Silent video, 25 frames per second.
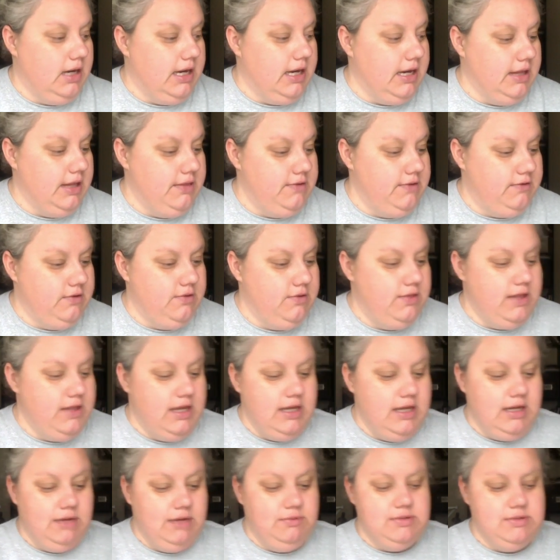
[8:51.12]
So then
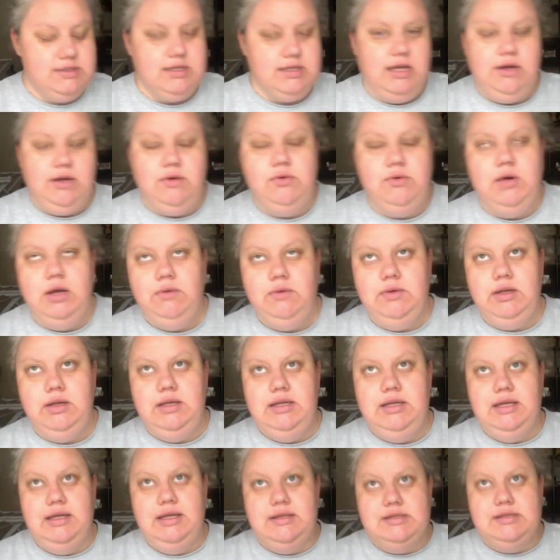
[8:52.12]
I was like, oh, I want to
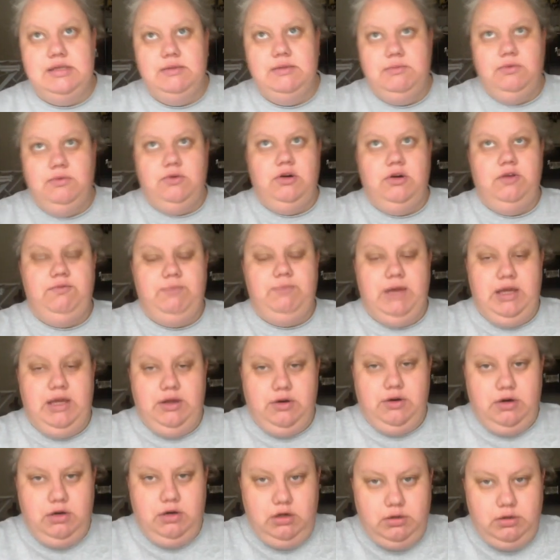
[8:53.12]
knit some more of my
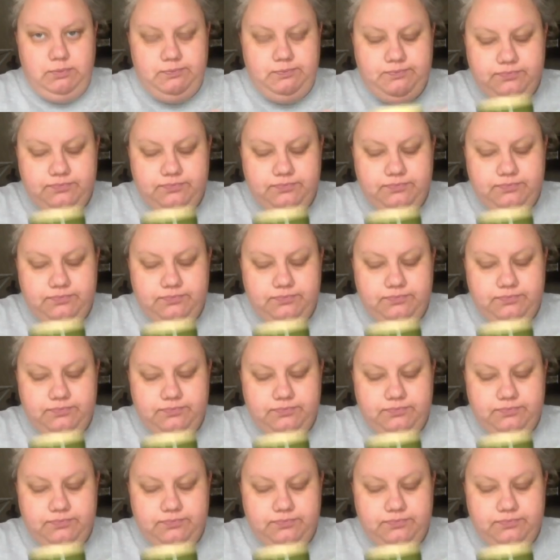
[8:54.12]
yarn.